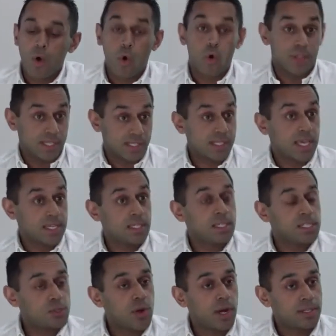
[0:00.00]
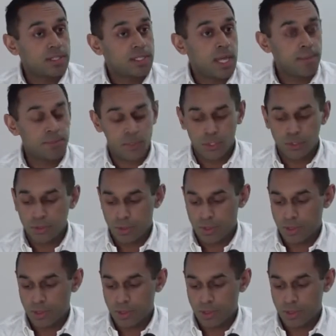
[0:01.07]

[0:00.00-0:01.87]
or that Satan is trying to tempt